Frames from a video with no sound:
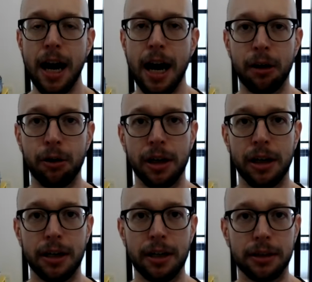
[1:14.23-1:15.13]
how
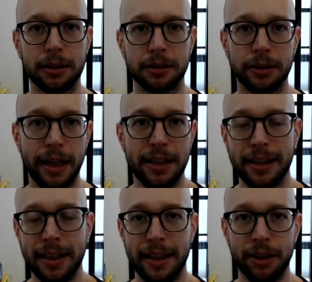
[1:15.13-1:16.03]
are they
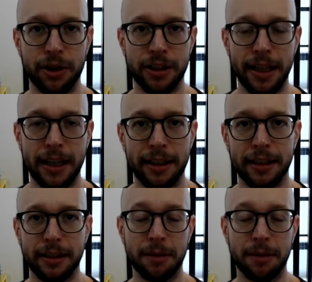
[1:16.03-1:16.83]
sitting or standing,